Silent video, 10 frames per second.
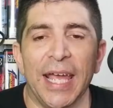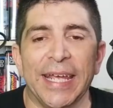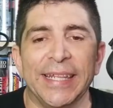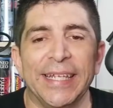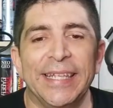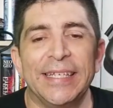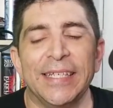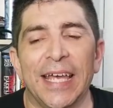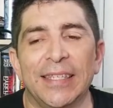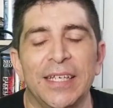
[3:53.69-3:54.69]
In
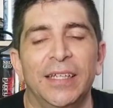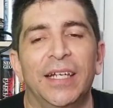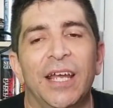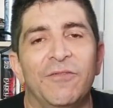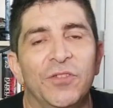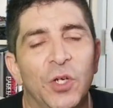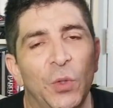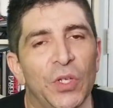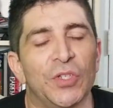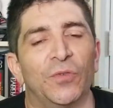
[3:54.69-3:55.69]
this headset that I've
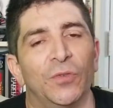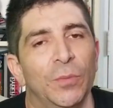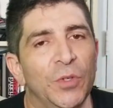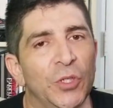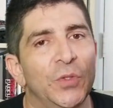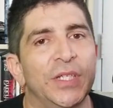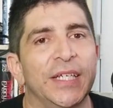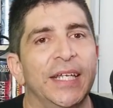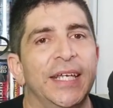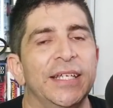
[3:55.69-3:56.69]
noticed from
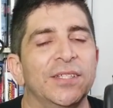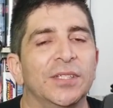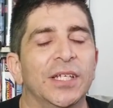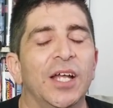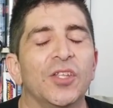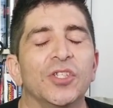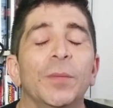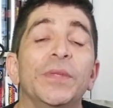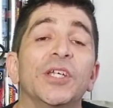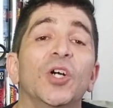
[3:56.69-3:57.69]
using it, it's got
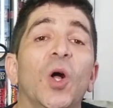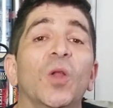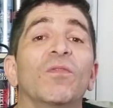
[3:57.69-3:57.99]
something called